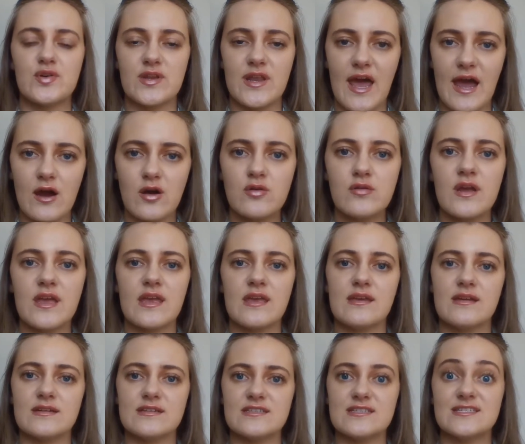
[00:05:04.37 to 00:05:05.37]
put out,
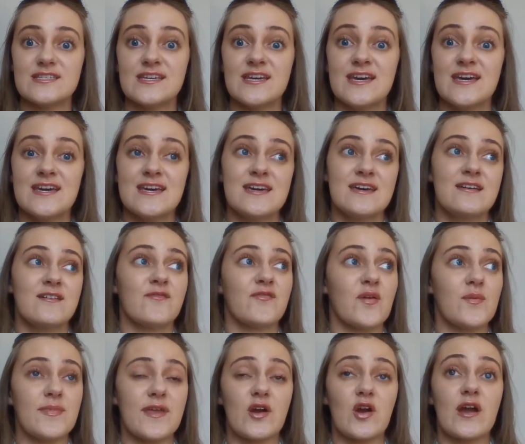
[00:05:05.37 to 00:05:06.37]
and
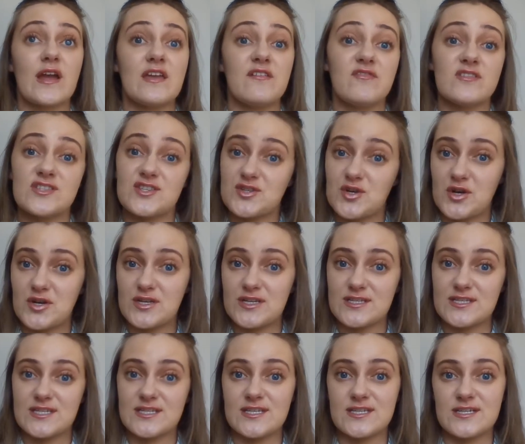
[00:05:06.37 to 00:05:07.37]
from there I even
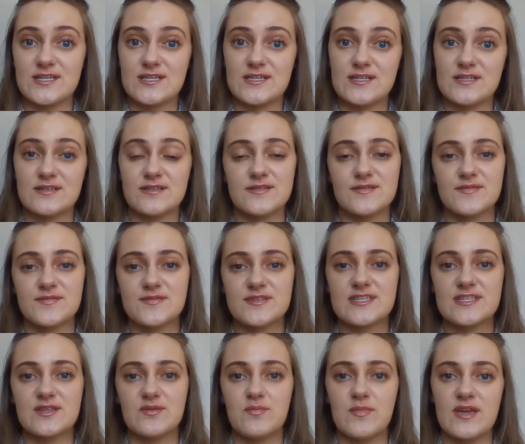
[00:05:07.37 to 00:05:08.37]
started to
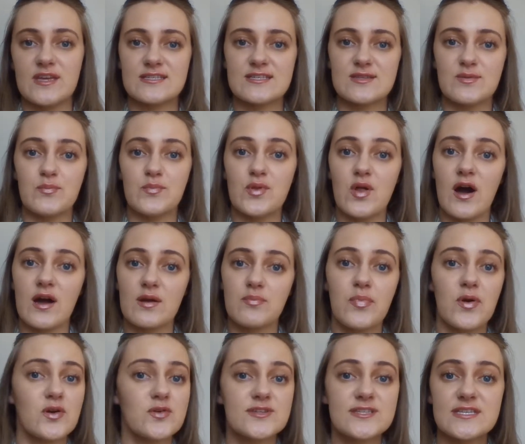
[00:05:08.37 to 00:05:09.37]
submit some
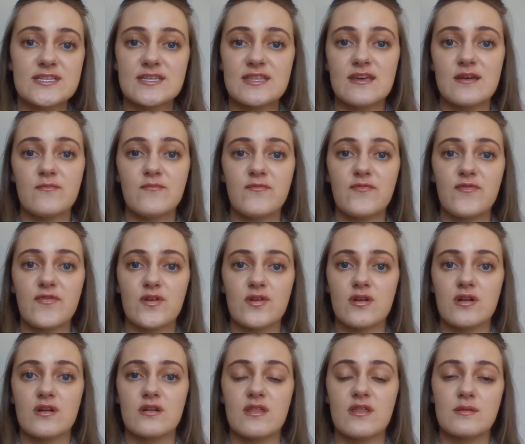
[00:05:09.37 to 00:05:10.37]
blog posts to them
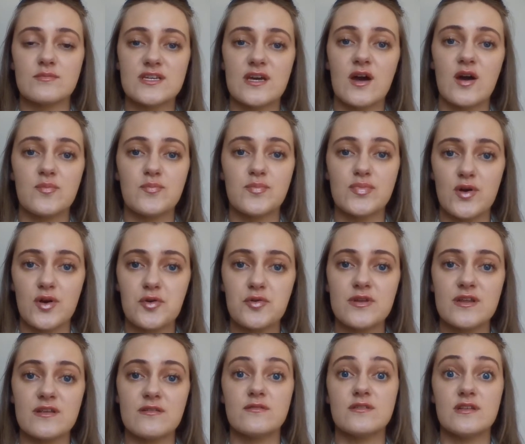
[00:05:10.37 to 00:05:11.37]
for them to
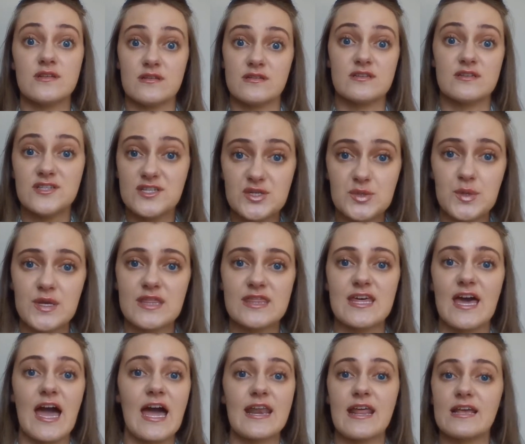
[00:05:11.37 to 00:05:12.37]
upload, and in
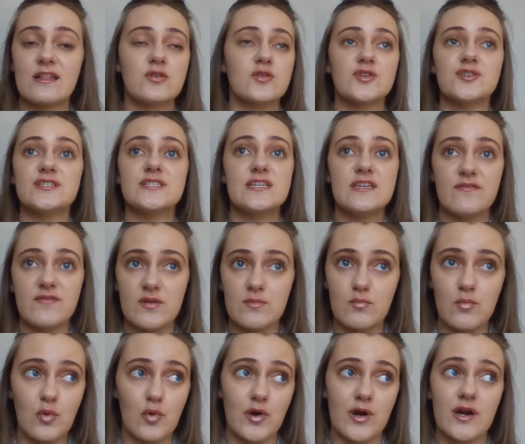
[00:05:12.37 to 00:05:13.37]
doing that I learned
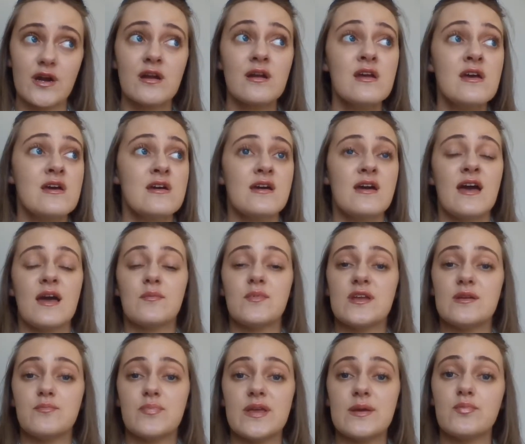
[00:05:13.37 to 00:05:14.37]
even more. I
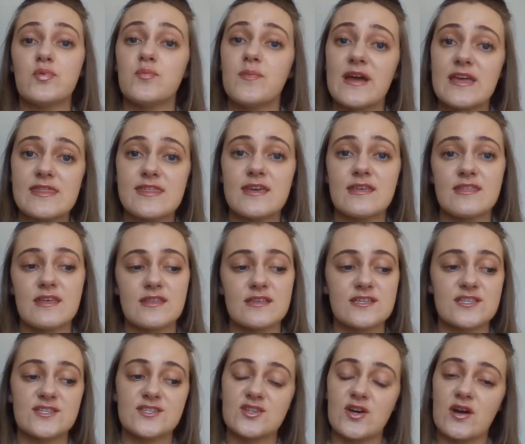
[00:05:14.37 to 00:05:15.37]
mean, people might think that
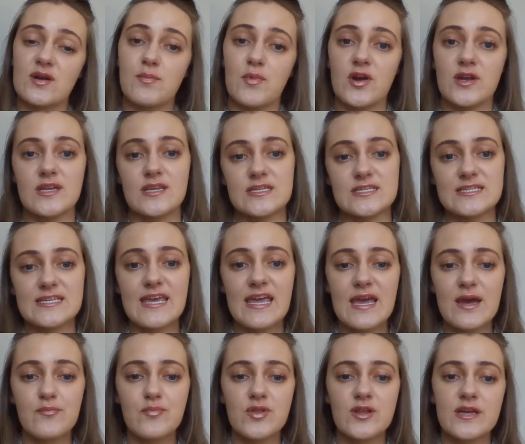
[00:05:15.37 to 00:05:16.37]
the stock market is
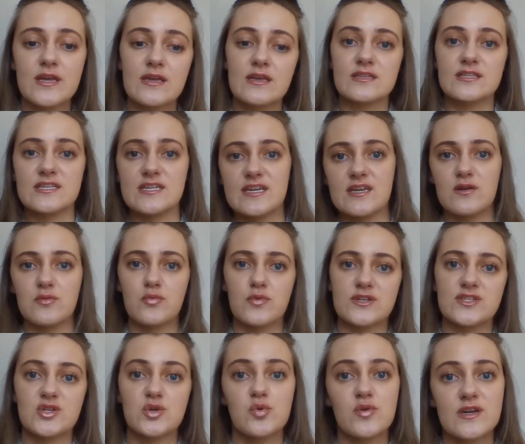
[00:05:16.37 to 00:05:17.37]
gambling, it's a
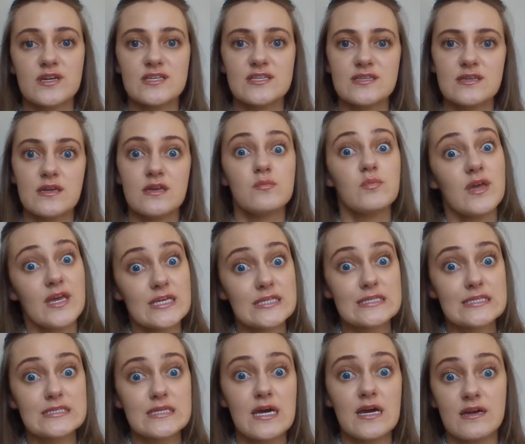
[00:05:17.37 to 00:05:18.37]
get-rich-quick scheme.
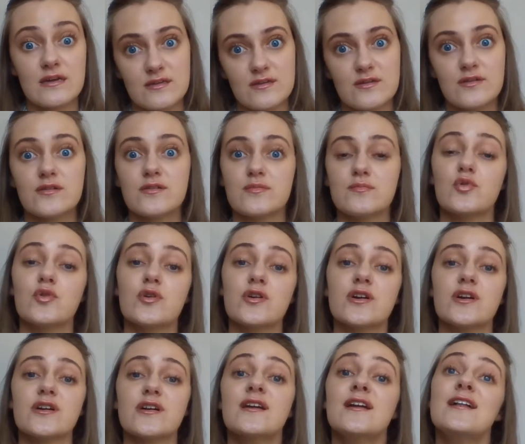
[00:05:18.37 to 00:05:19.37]
It's not. You're
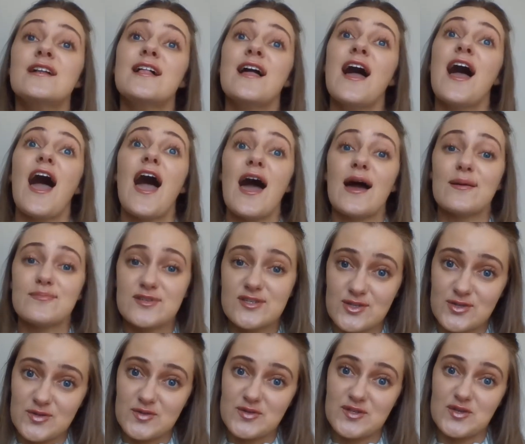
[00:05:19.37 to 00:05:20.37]
more apt
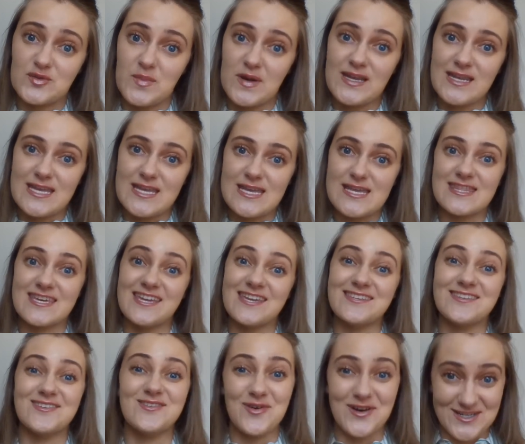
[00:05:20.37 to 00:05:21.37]
to lose your money
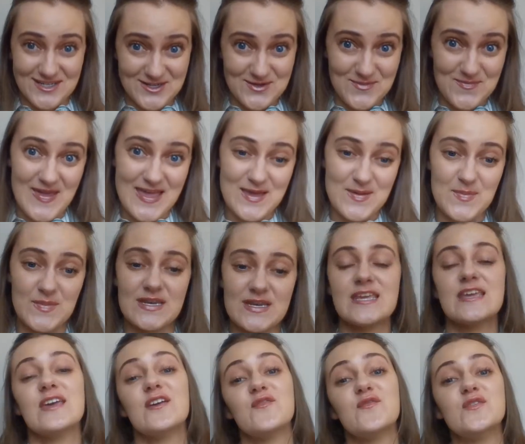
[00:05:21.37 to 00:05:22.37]
than you are to make
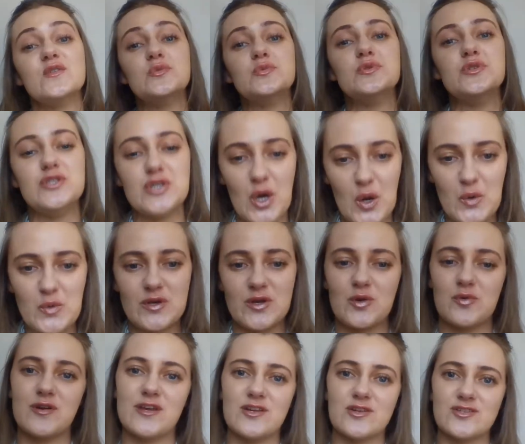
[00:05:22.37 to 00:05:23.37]
money if you don't
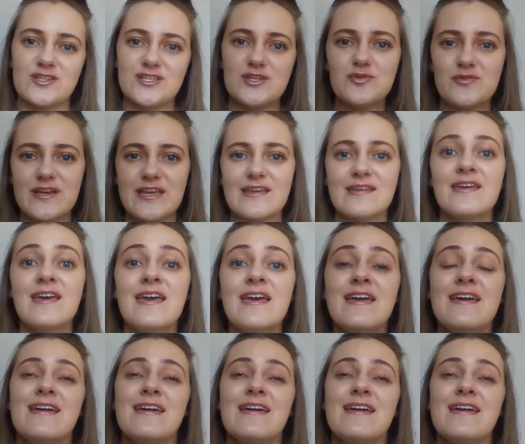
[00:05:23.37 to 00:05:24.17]
know what you're doing.